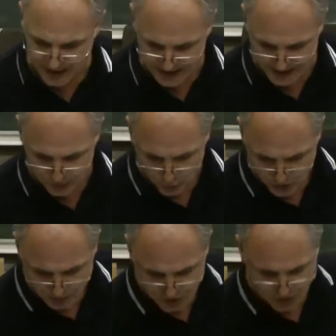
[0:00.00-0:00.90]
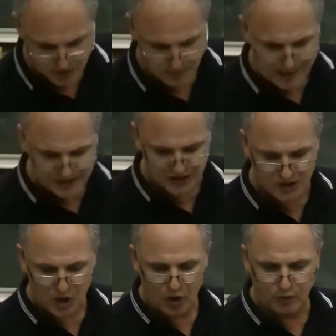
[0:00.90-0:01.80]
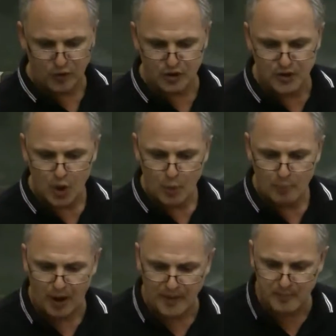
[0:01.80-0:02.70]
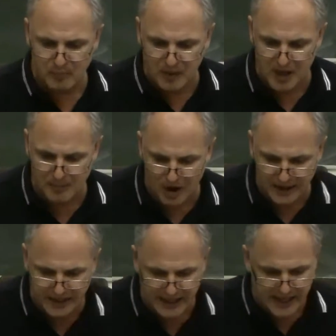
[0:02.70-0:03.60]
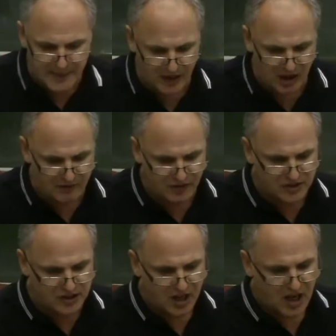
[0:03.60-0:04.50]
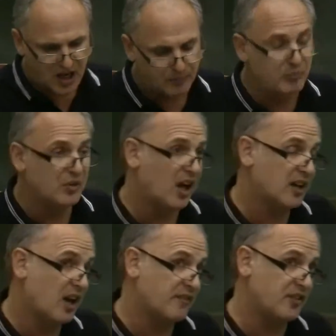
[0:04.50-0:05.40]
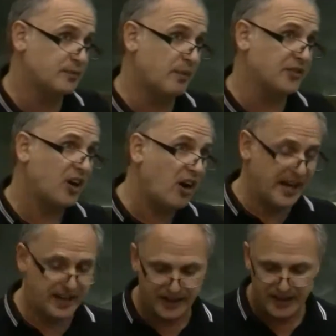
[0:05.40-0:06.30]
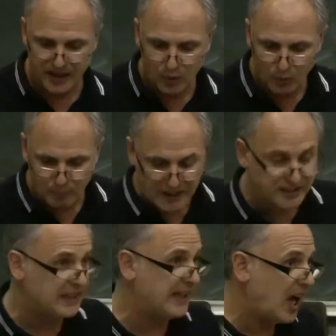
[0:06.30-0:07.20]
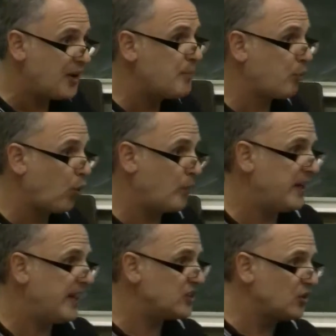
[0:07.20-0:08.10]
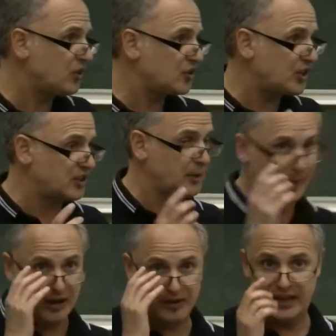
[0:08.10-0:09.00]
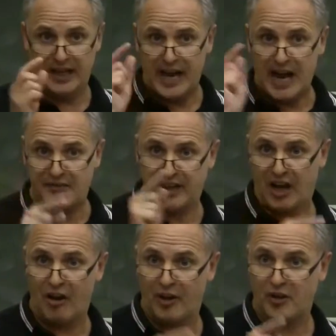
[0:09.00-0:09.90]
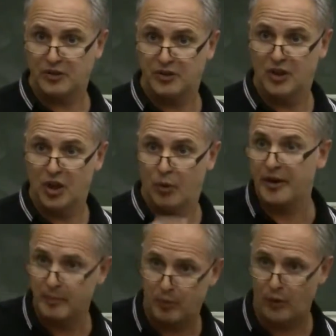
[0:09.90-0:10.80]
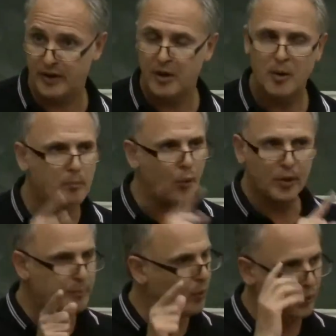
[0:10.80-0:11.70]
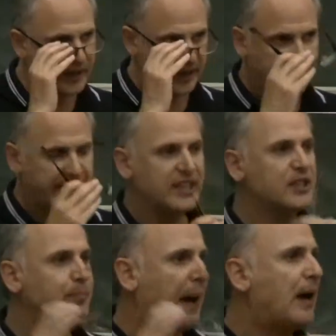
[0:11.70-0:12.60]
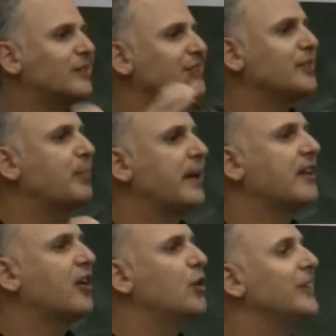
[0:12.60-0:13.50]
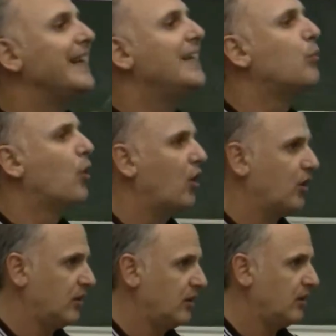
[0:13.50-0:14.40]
uh, in order to produce the masses of goods by the, by the market in the liveliest, uh, liveliest months. I, basically, unemployment is not just about having a go at those who are unemployed. More importantly, it's about disciplining those in work.